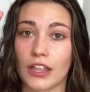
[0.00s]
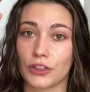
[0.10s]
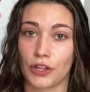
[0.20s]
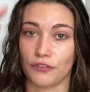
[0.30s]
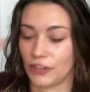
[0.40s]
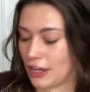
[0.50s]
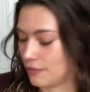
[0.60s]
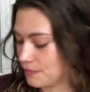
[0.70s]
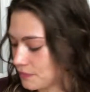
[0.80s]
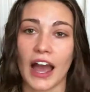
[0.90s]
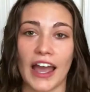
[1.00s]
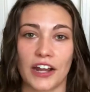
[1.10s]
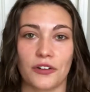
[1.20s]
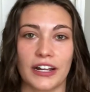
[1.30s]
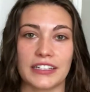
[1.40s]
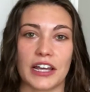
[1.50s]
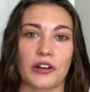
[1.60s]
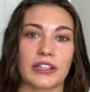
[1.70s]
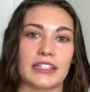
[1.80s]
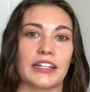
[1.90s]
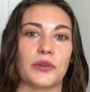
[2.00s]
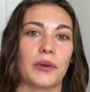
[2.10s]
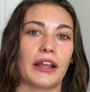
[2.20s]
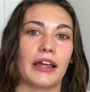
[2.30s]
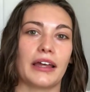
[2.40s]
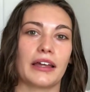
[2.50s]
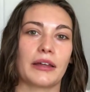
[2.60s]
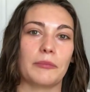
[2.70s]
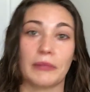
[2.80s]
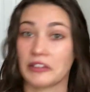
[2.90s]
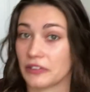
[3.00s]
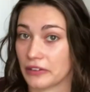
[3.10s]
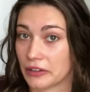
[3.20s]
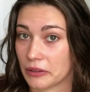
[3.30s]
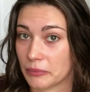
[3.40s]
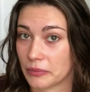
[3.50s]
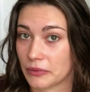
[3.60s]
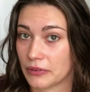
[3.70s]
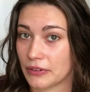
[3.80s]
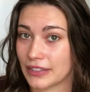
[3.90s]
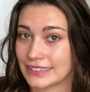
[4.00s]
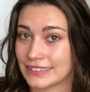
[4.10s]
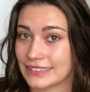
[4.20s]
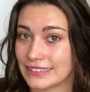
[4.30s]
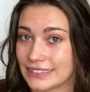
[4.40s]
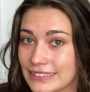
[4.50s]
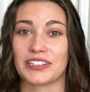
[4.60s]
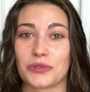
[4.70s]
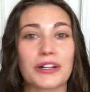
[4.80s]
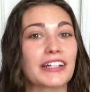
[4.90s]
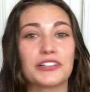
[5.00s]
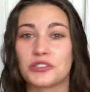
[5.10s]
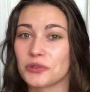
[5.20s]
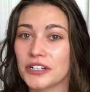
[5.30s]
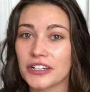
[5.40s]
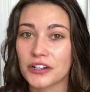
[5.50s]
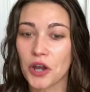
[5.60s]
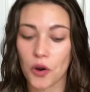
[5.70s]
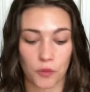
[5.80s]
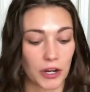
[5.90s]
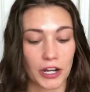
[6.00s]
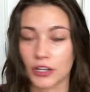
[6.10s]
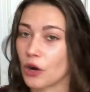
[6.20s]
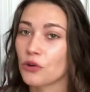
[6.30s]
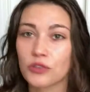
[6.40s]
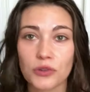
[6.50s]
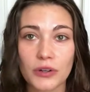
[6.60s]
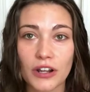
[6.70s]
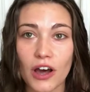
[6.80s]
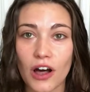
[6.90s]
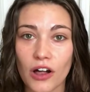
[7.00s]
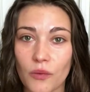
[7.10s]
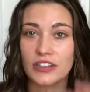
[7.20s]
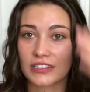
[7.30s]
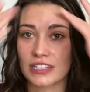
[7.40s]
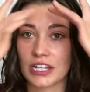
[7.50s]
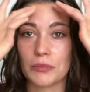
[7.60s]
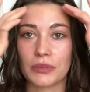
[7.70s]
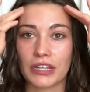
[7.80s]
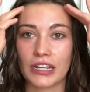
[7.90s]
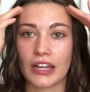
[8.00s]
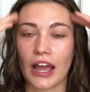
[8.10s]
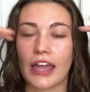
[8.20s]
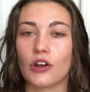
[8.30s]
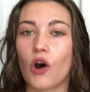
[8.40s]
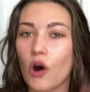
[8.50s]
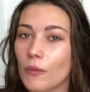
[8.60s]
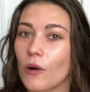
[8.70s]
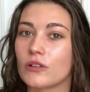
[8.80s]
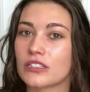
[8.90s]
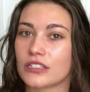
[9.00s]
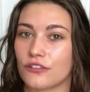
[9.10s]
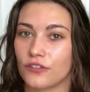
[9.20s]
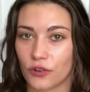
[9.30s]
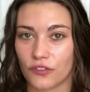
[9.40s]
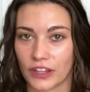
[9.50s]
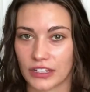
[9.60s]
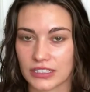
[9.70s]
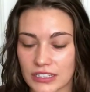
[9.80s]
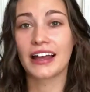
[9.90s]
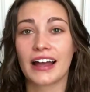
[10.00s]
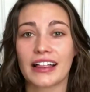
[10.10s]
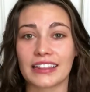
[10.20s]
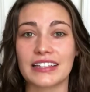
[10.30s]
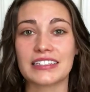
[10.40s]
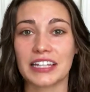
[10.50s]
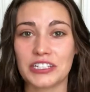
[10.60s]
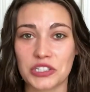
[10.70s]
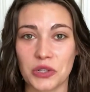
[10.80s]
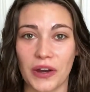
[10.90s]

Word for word: love that. I had to write it down because I didn't want to mess it up. So we're gonna do it we're gonna go through it all. This is gonna be an almost full face. Let's get to